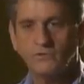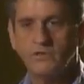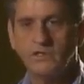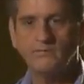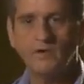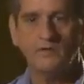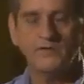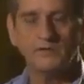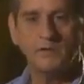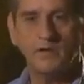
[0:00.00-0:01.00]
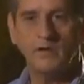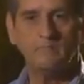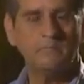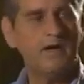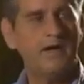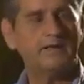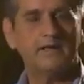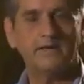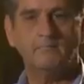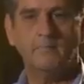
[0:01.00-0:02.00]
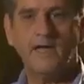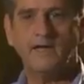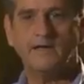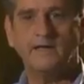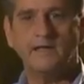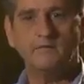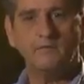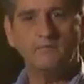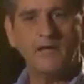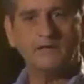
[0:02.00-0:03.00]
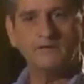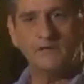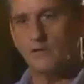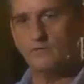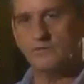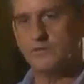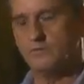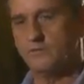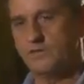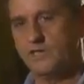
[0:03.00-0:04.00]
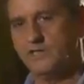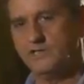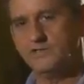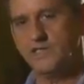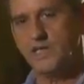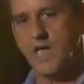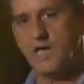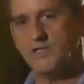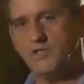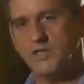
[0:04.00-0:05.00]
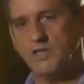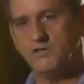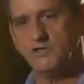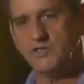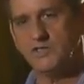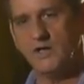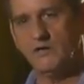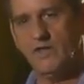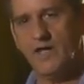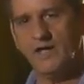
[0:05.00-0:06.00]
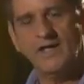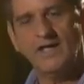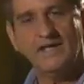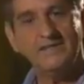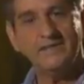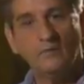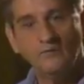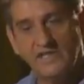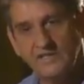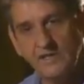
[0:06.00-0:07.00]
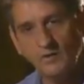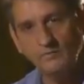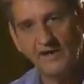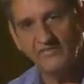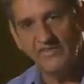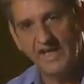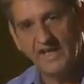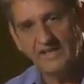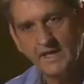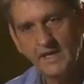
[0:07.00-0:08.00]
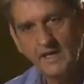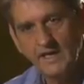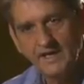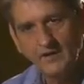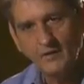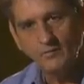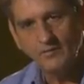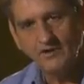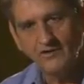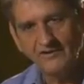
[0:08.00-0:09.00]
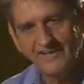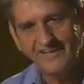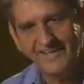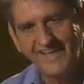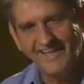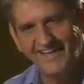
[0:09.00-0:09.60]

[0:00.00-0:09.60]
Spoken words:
give all this power back, take it back, and give it back to the local superintendents, county judges, and all that. He thought we didn't know about that. Old Carl did.